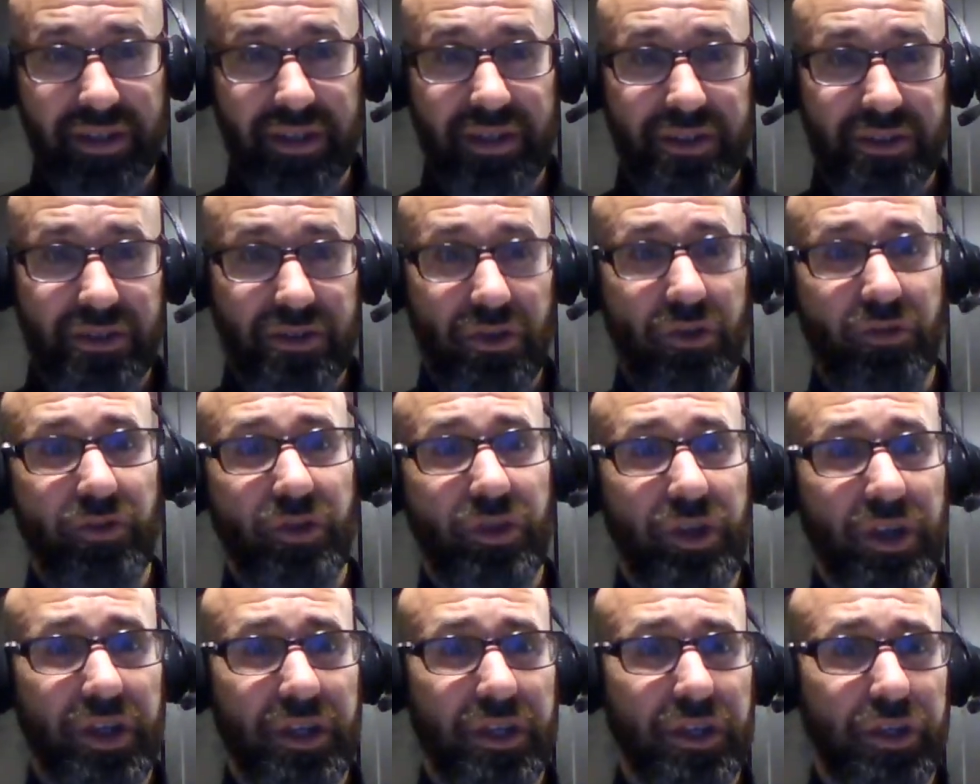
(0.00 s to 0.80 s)
So if you
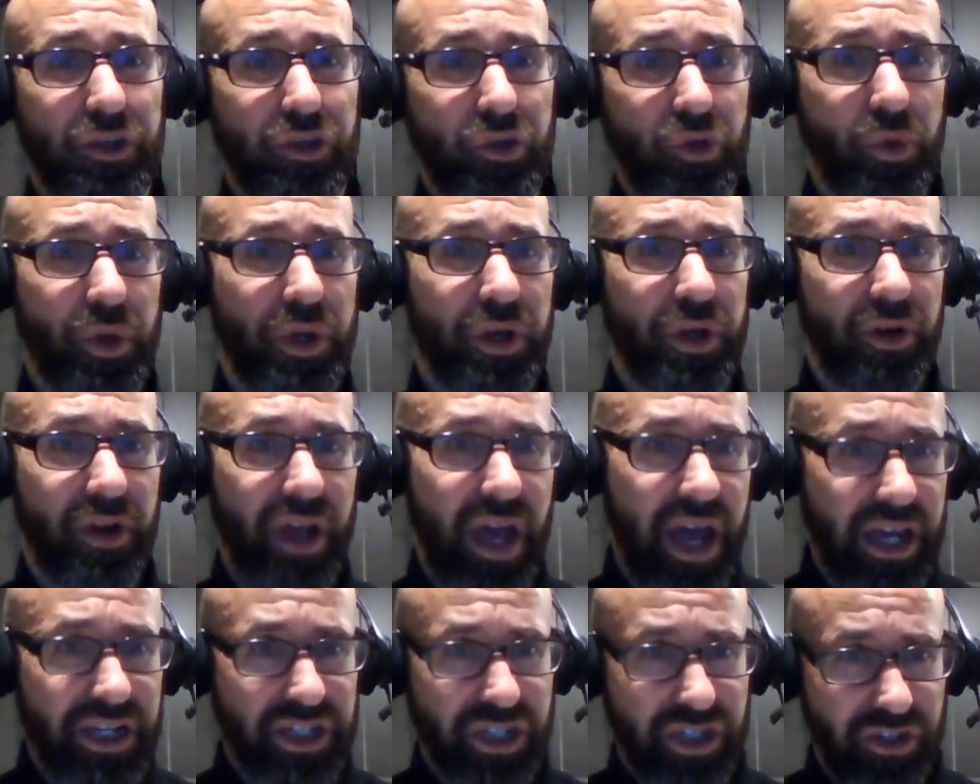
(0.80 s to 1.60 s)
look at the New
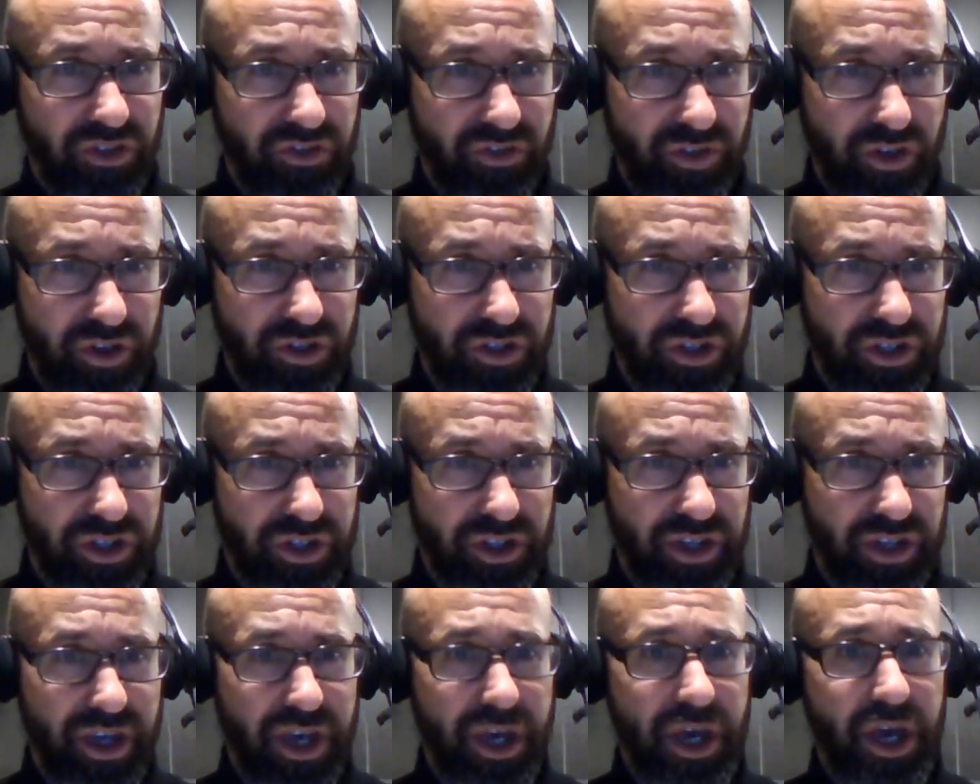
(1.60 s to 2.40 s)
International Version,
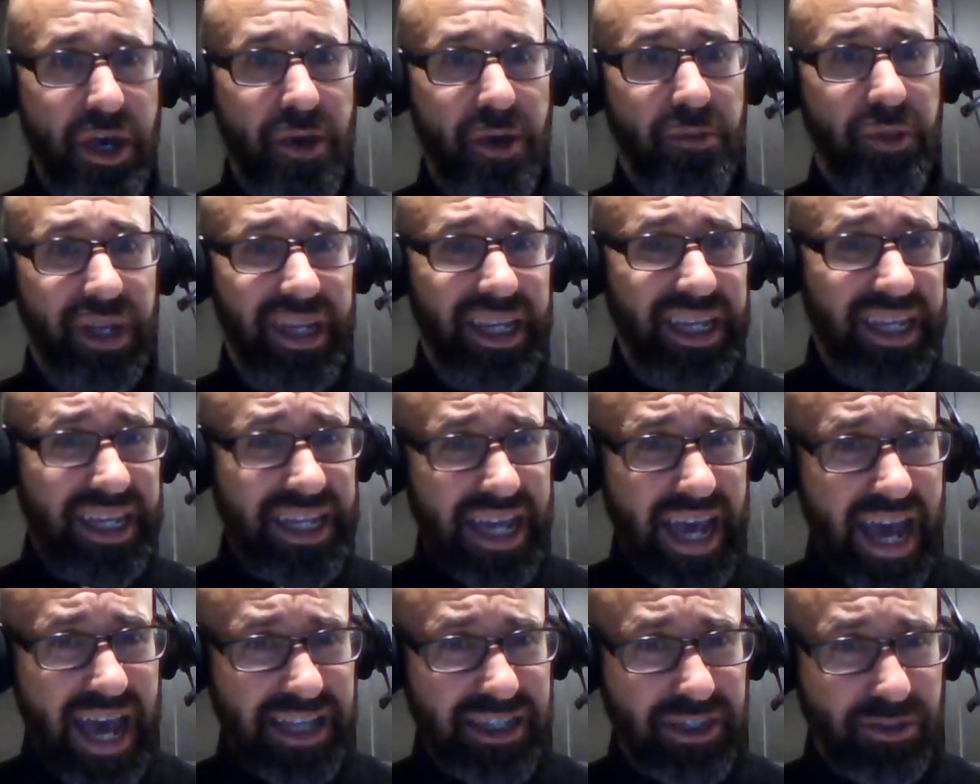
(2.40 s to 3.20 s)
but
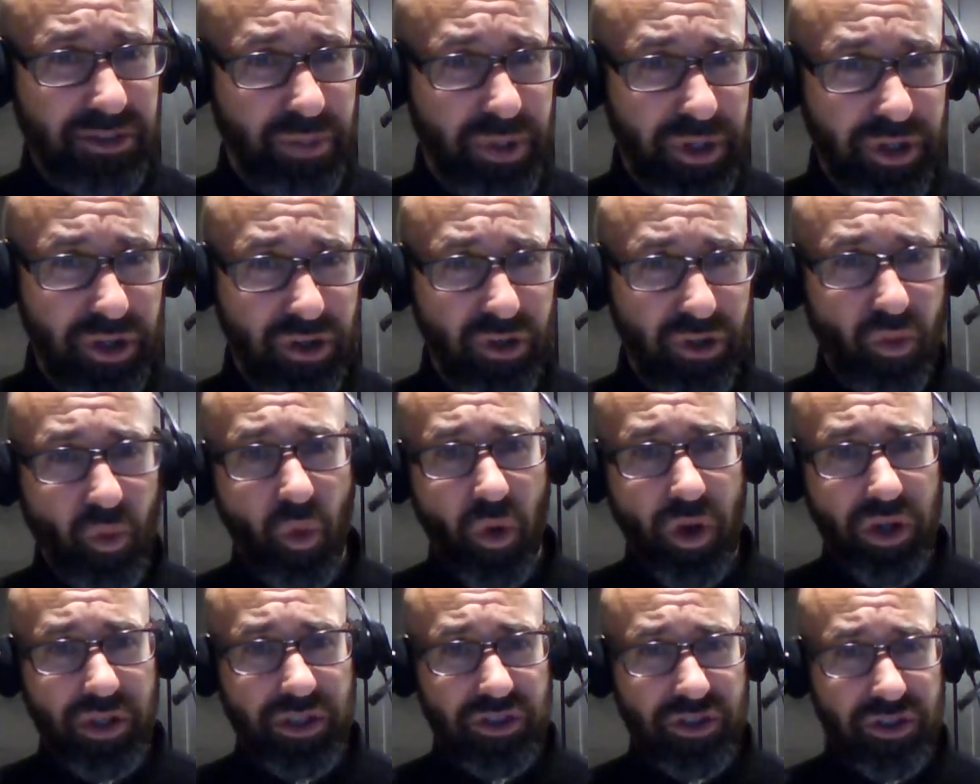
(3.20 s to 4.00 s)
he has appeared
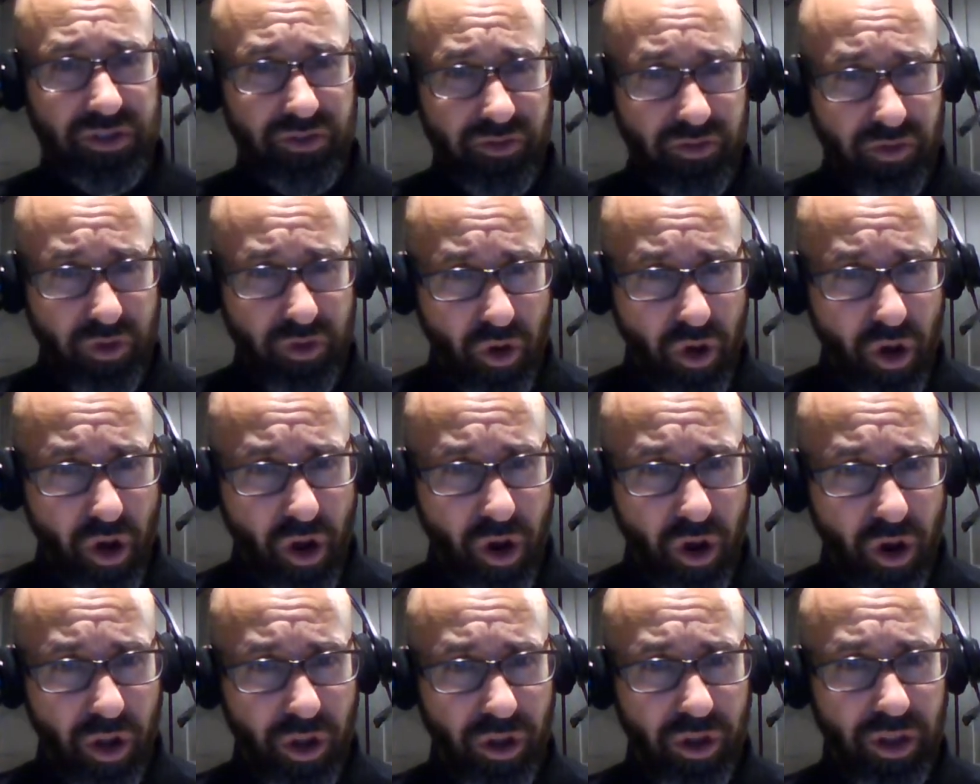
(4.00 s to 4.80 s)
once and for
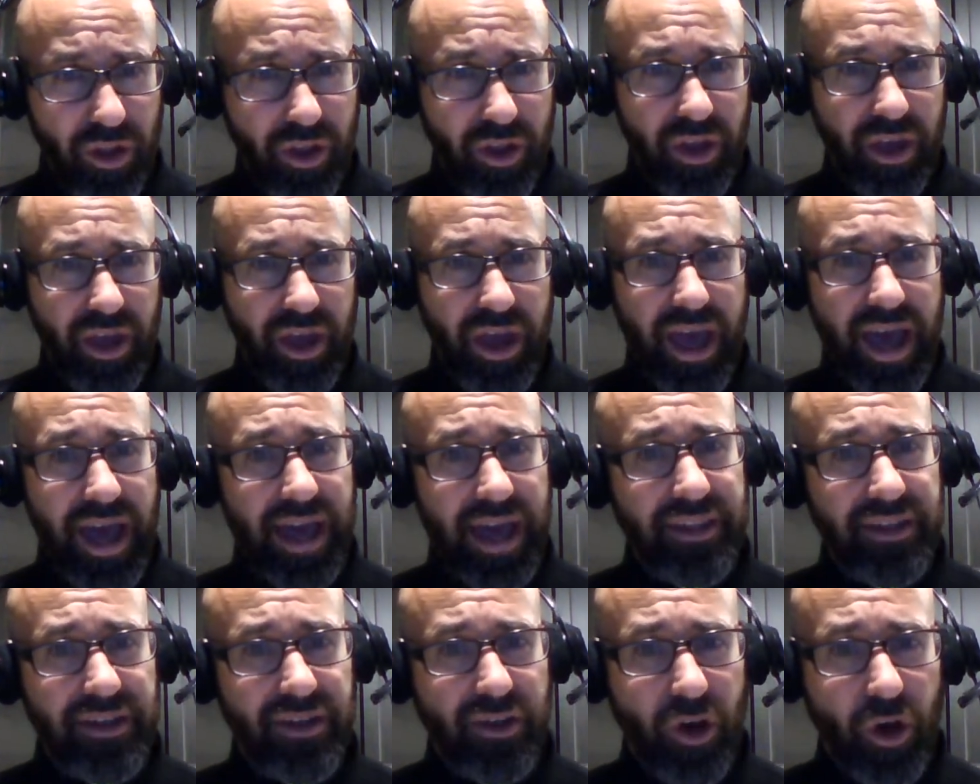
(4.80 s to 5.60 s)
all
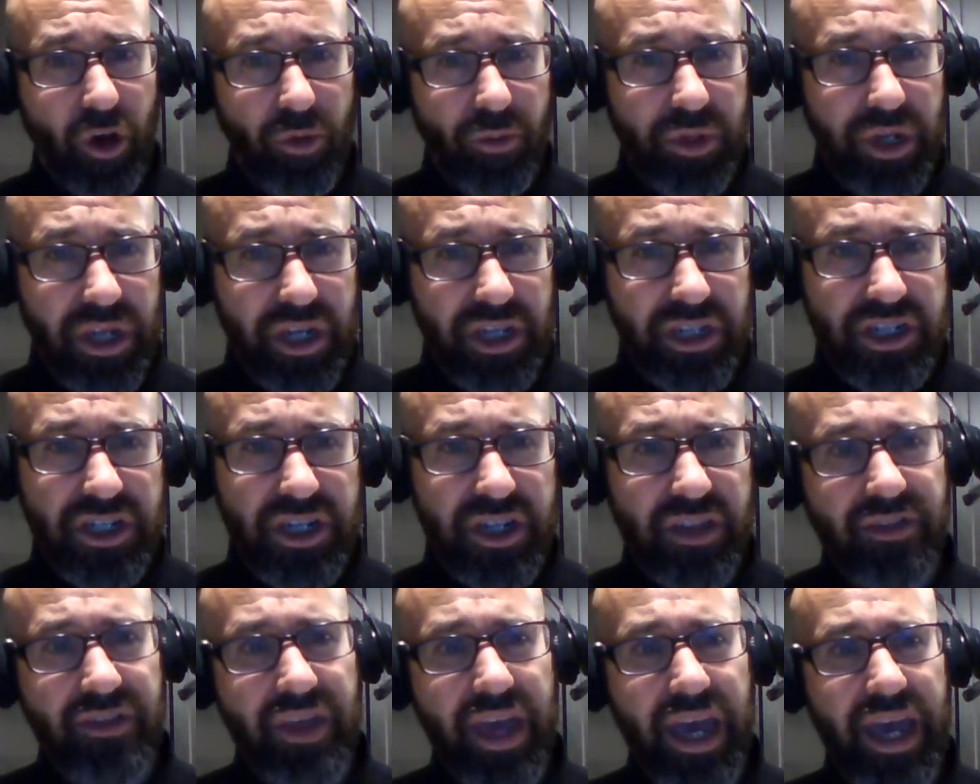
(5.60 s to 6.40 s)
at the culmination
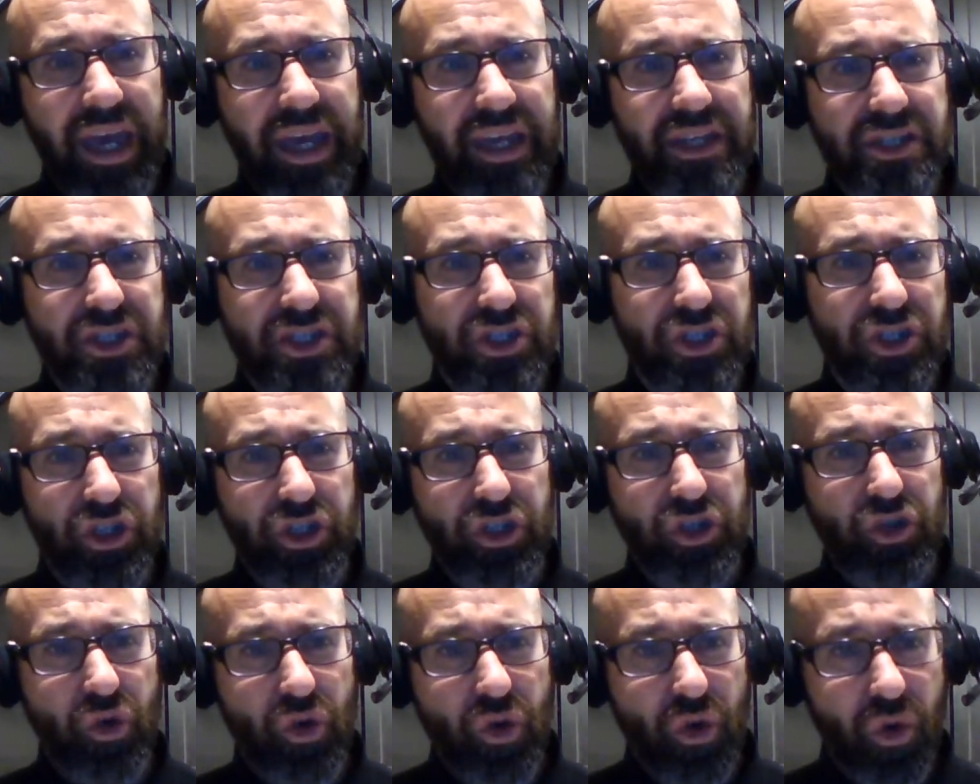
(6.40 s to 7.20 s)
of the ages to
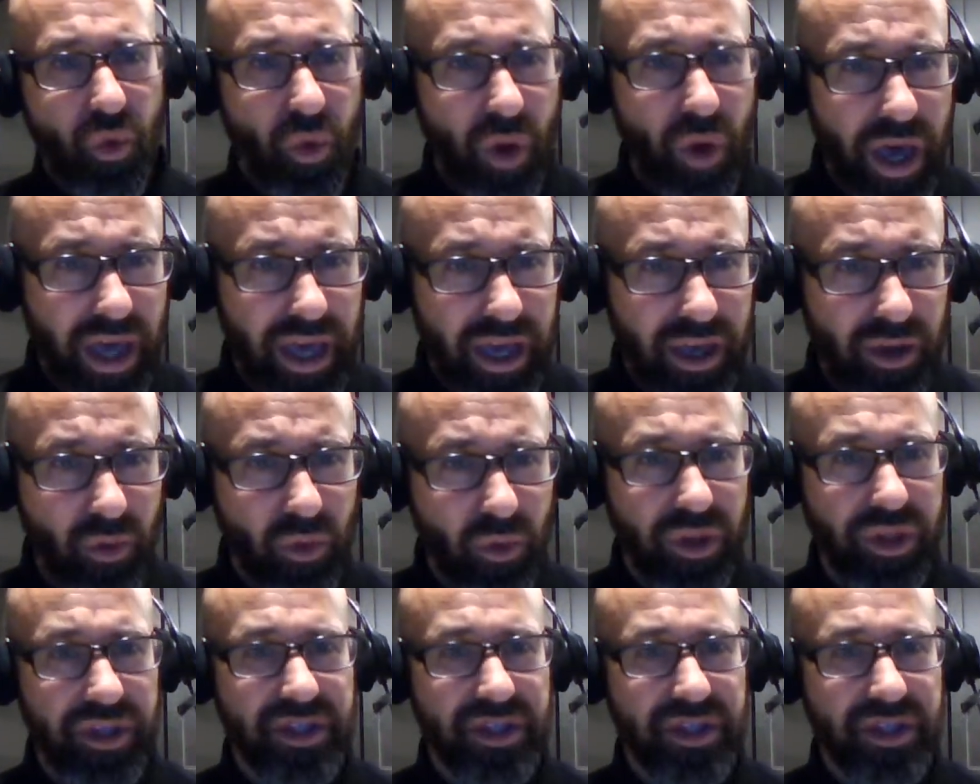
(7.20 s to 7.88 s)
do away with